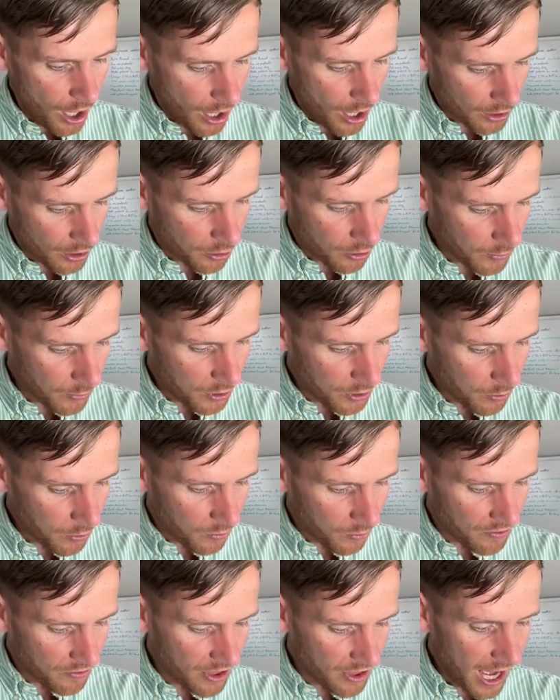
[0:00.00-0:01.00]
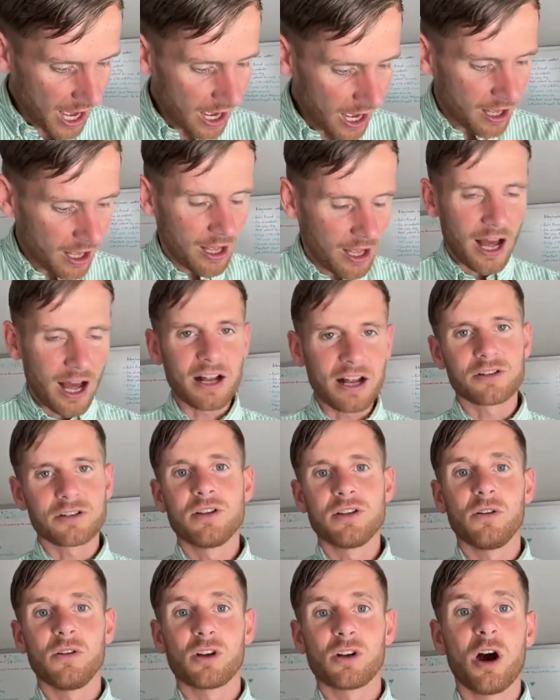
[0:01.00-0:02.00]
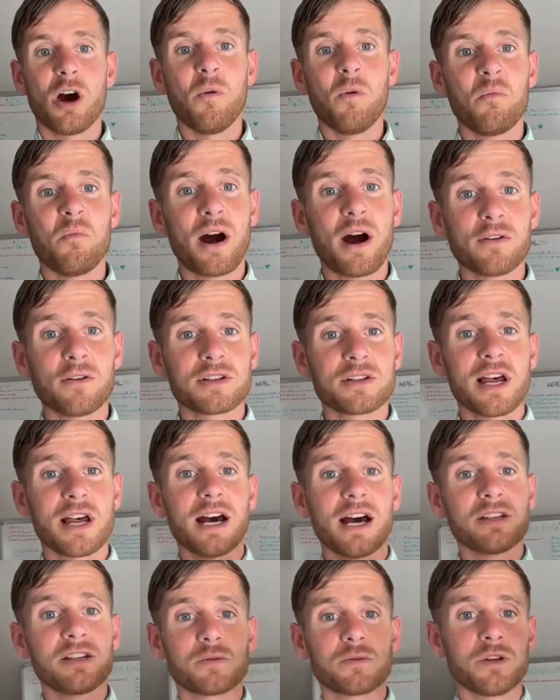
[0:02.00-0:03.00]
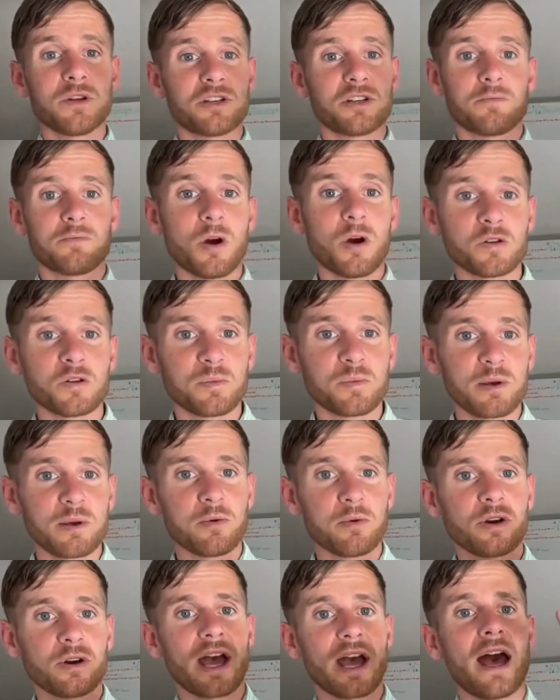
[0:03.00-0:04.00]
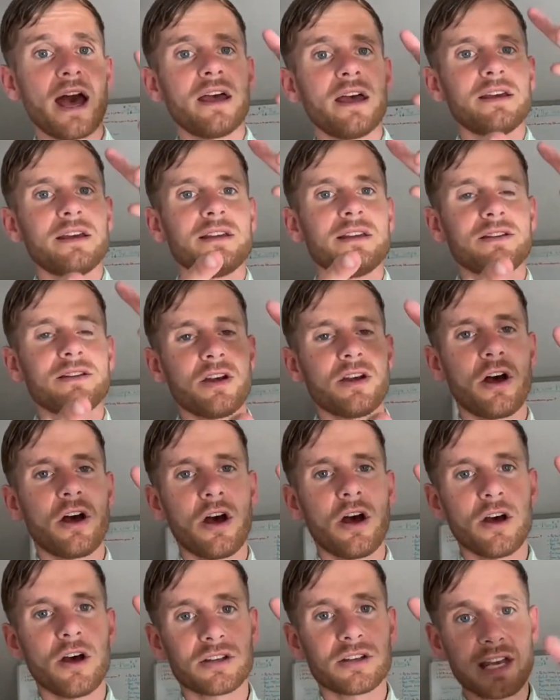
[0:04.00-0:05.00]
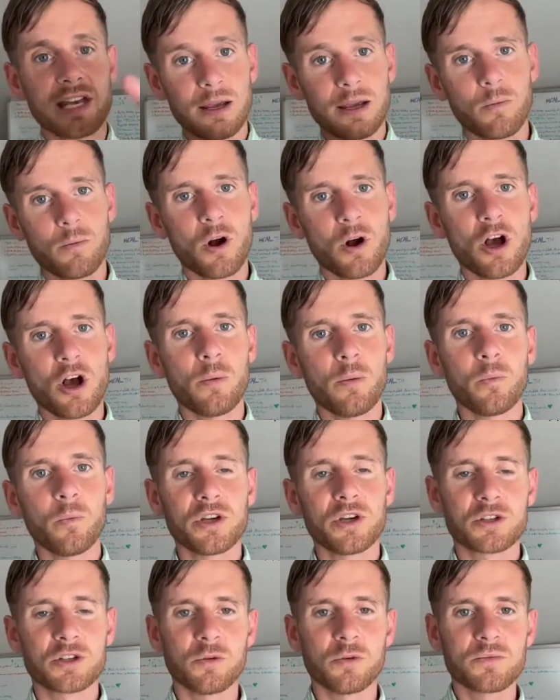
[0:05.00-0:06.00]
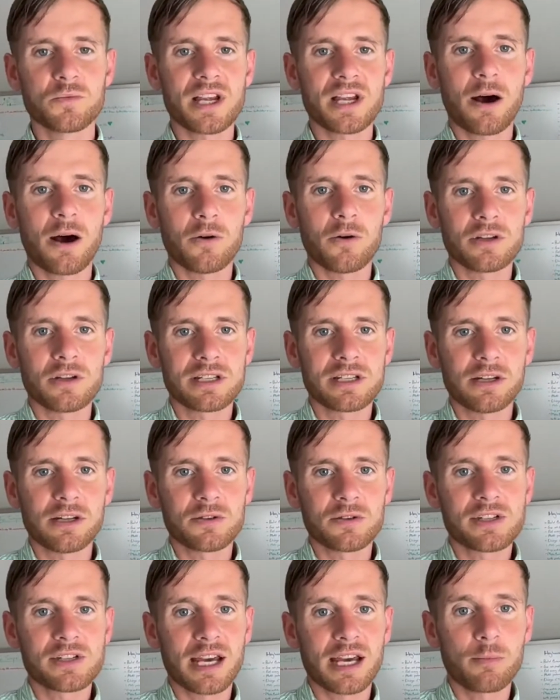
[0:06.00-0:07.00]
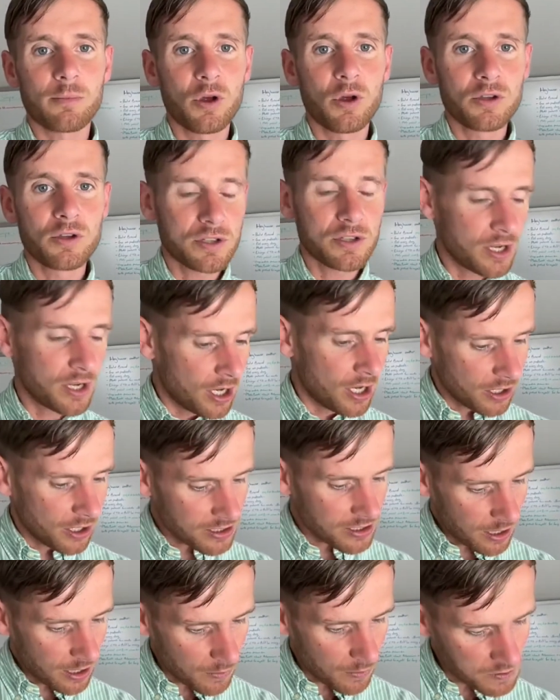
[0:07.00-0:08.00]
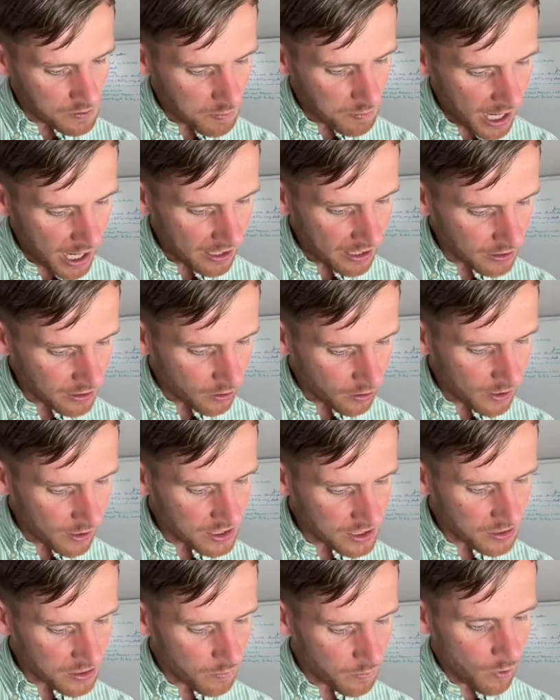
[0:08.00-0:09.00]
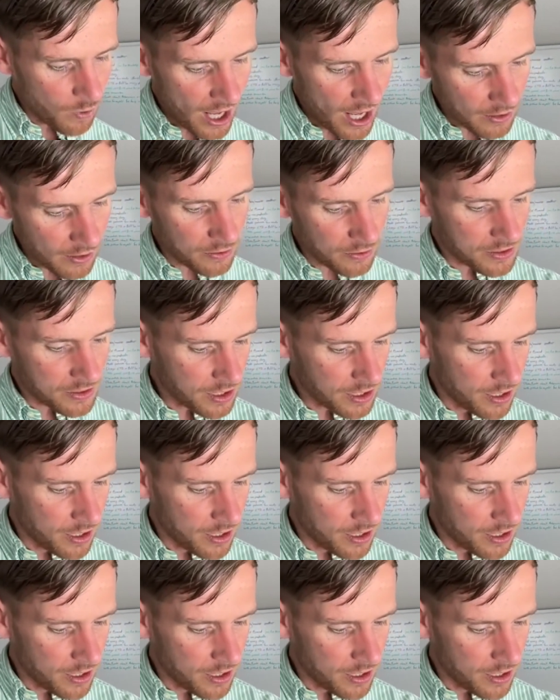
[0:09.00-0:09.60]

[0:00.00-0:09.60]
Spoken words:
coming up with that. I just know the common parasites which most people get is tapeworm, which comes out as little segments, because that was part of your question. What else